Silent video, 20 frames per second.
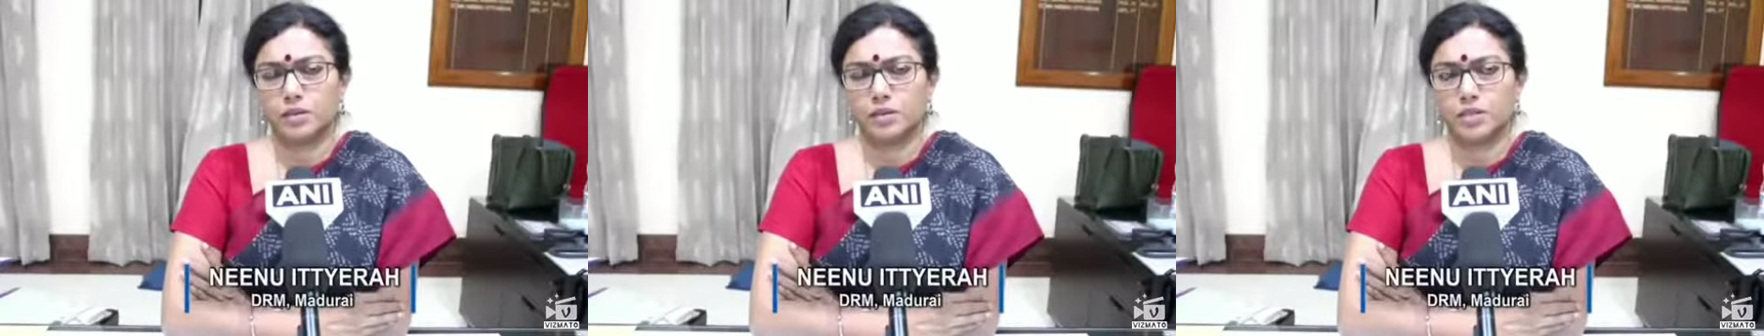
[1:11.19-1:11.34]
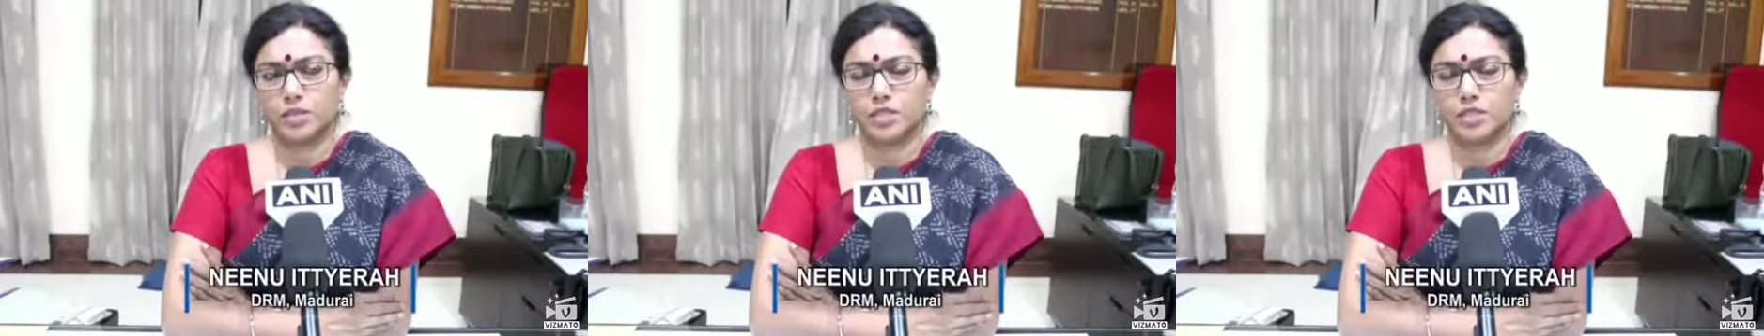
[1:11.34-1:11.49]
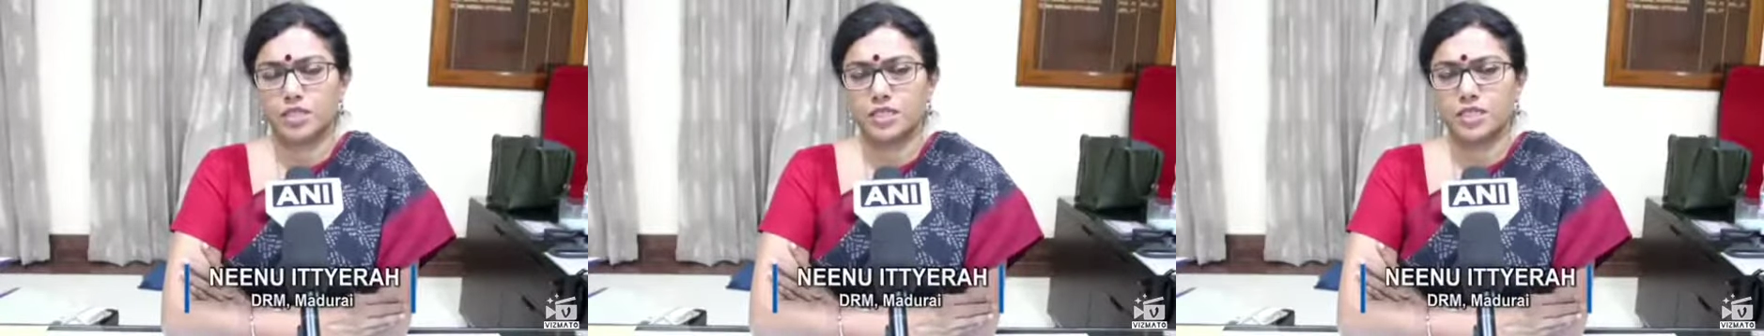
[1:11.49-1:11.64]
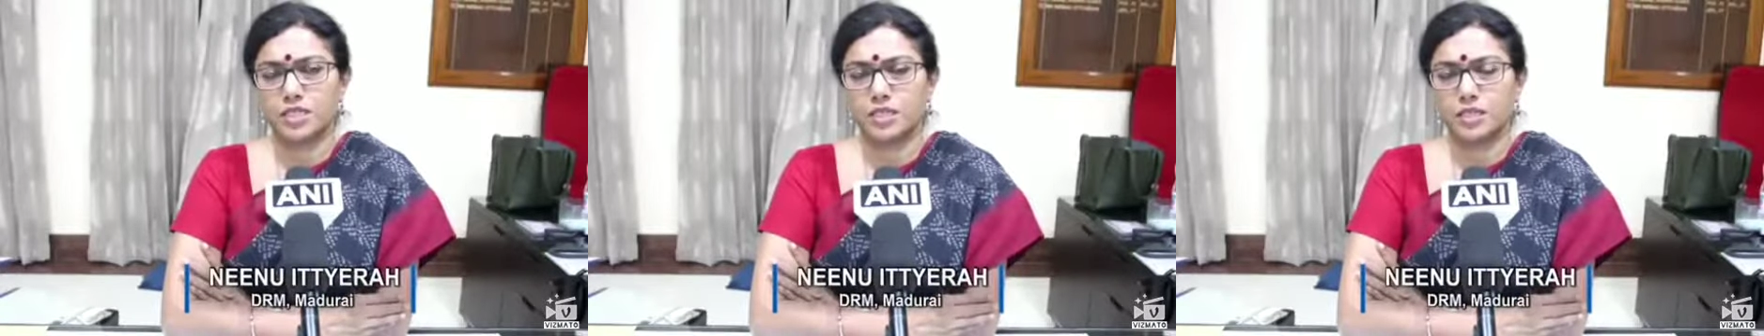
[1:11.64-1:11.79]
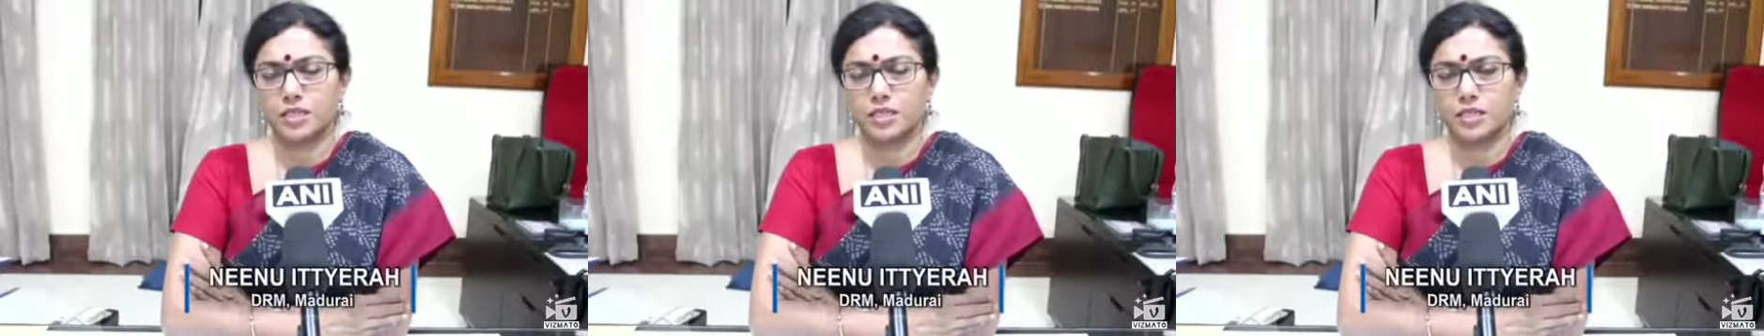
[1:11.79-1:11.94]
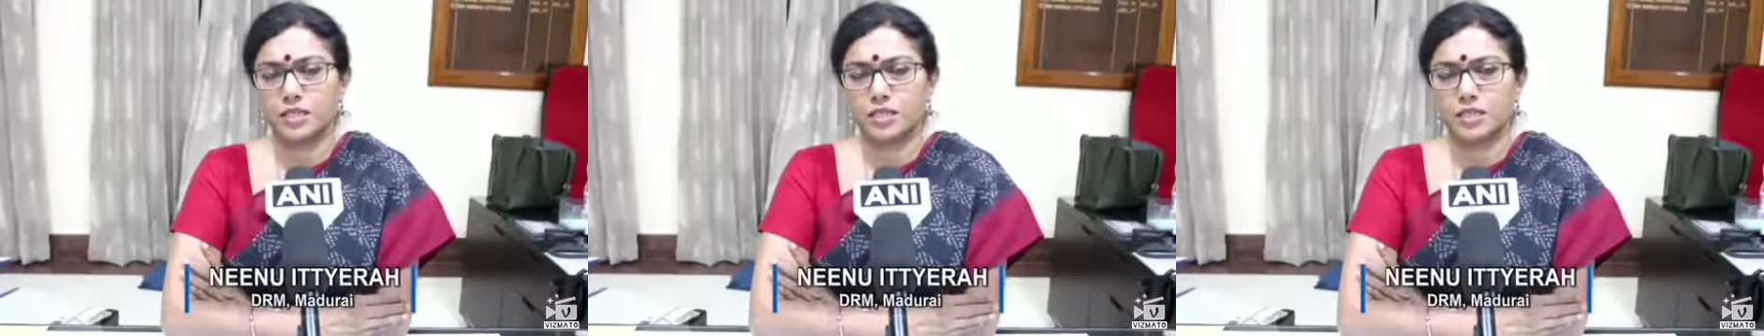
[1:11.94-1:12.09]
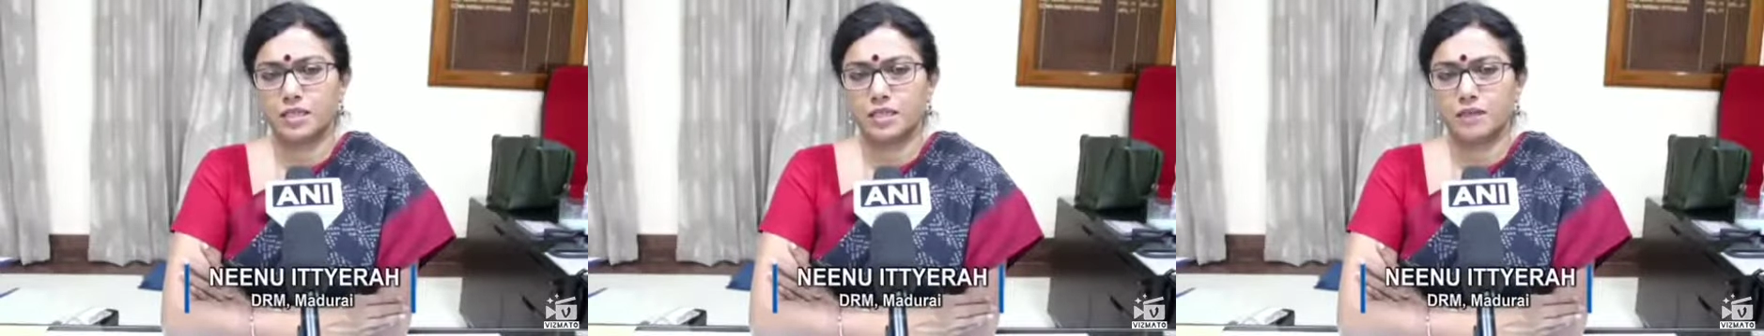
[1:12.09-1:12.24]
which is
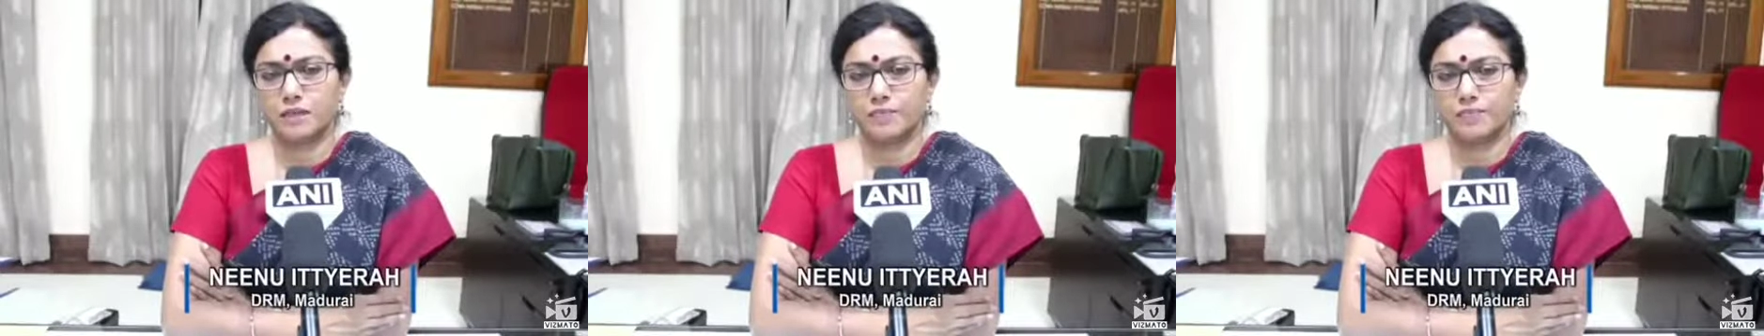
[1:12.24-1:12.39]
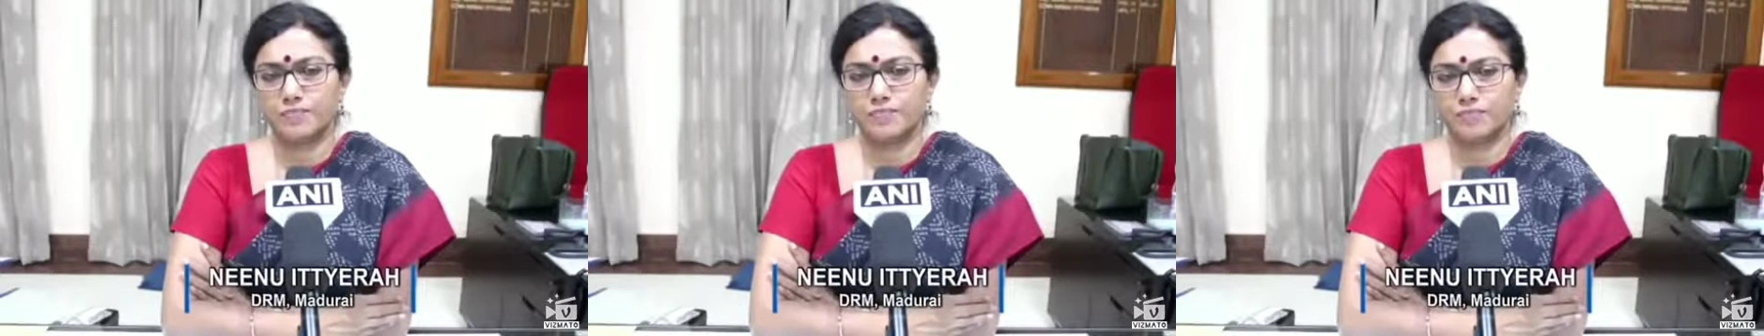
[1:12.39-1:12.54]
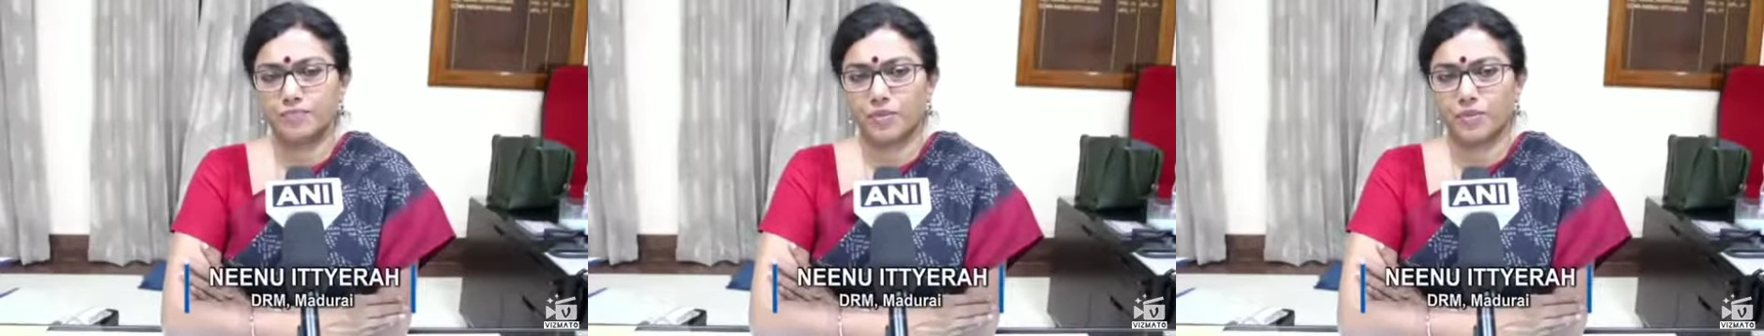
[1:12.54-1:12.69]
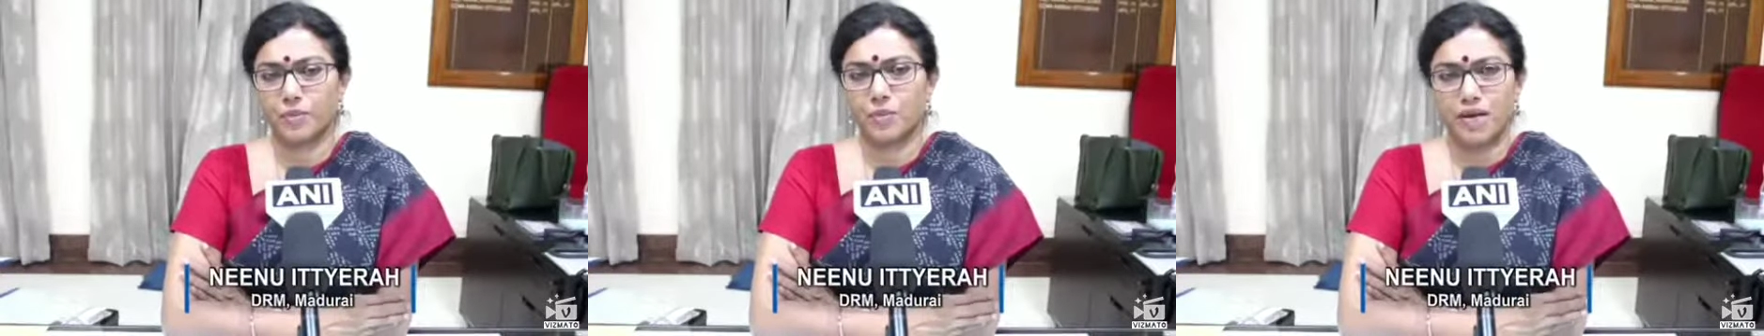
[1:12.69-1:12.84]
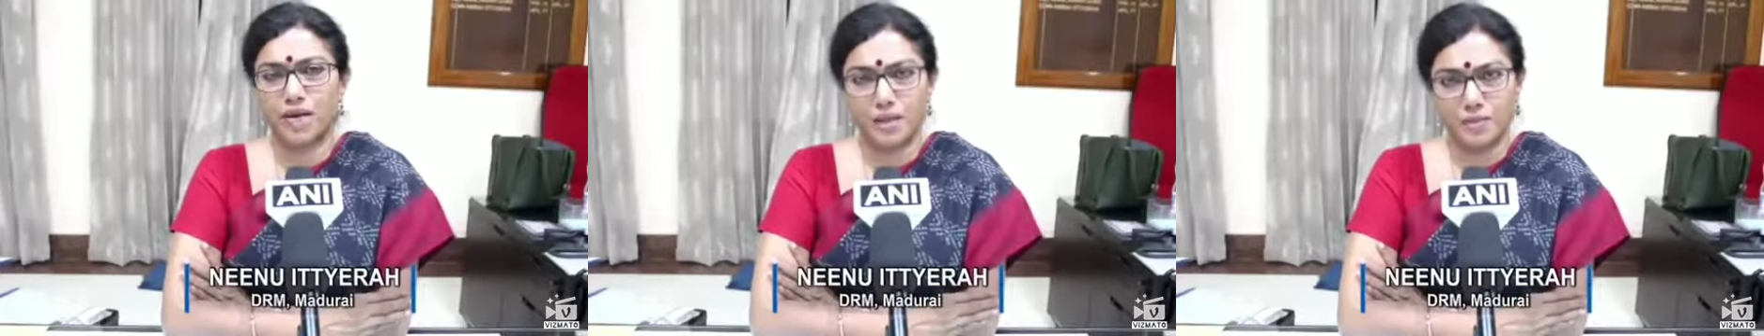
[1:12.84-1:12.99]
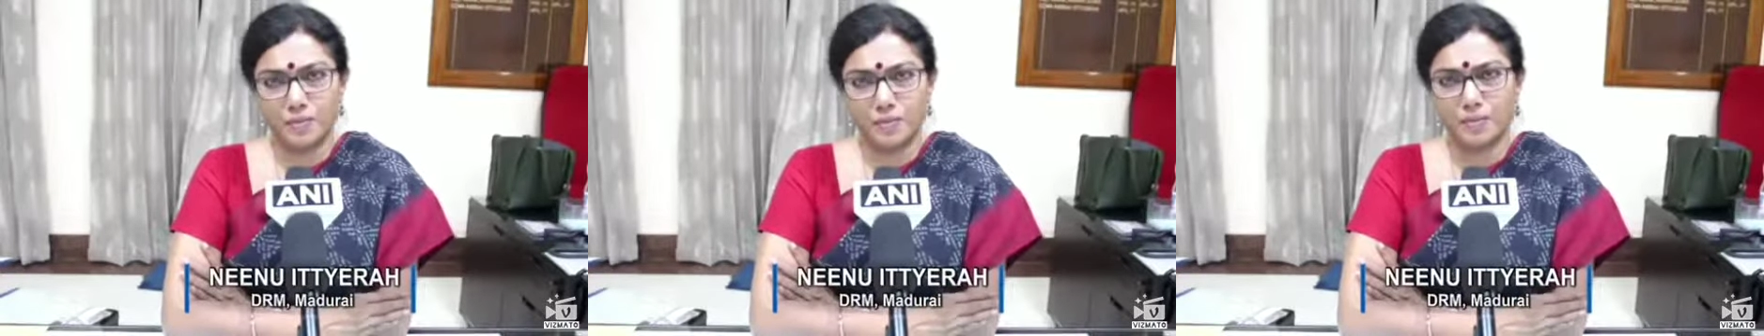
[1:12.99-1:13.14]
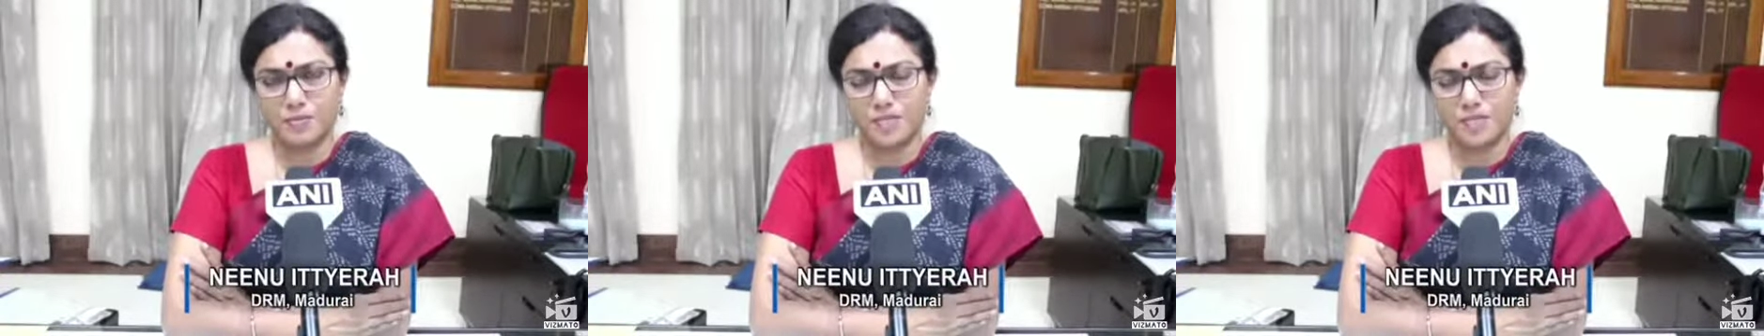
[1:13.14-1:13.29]
the um,
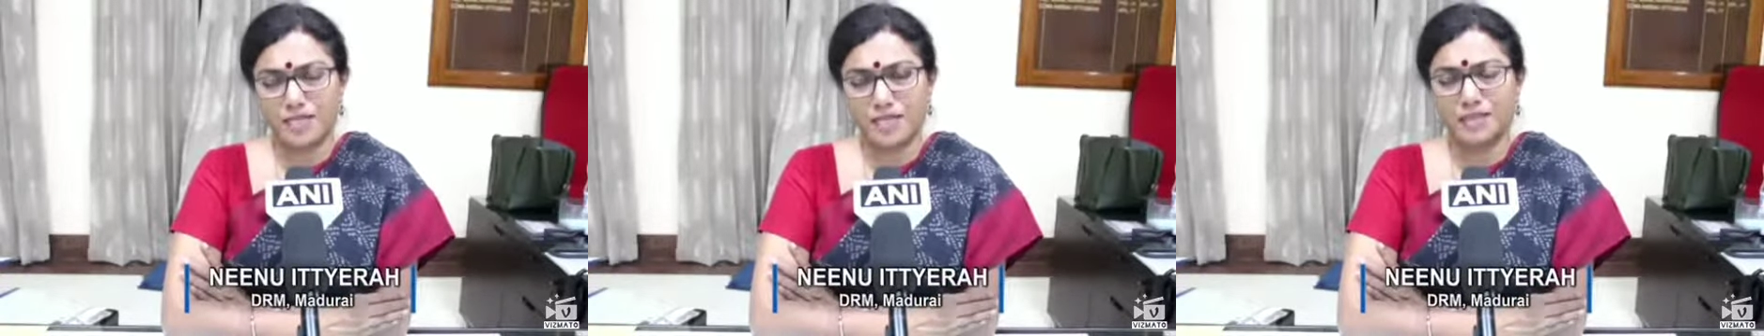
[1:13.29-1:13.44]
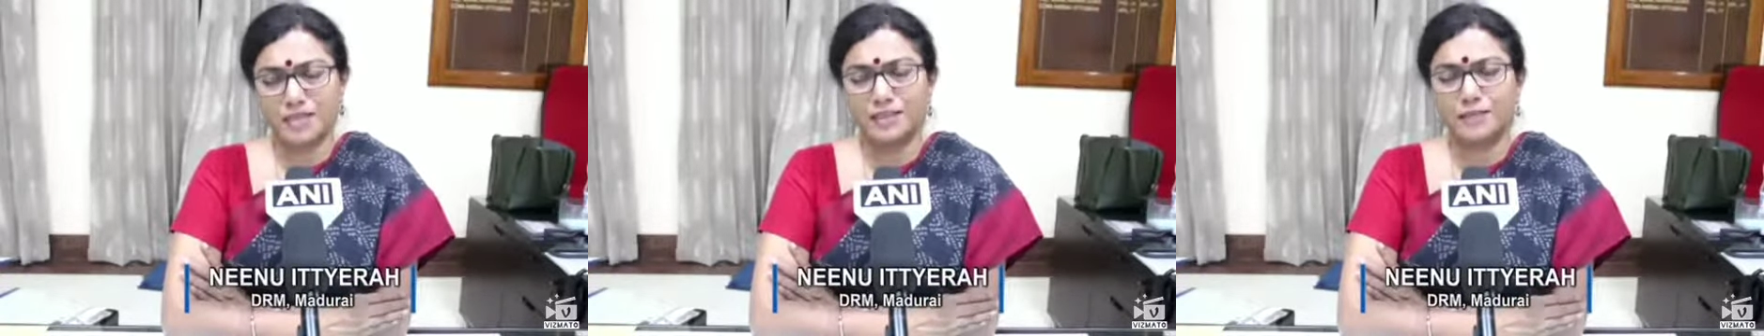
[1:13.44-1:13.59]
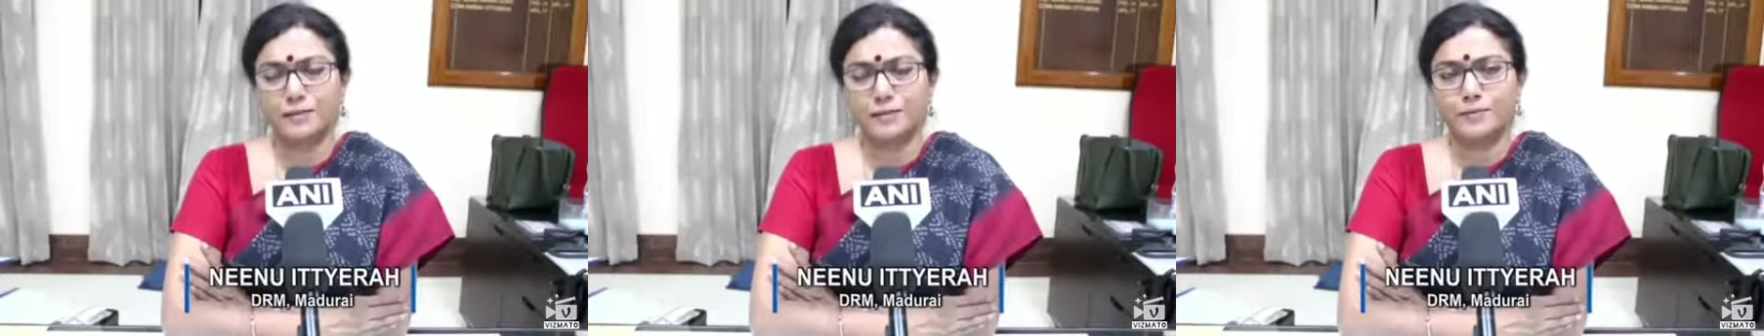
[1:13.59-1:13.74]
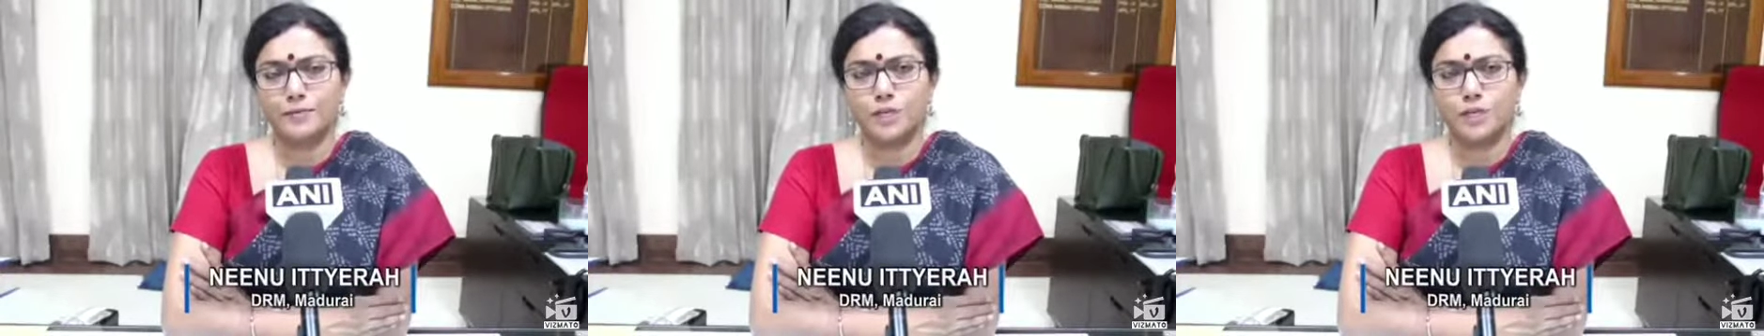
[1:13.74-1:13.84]
Mandapam side,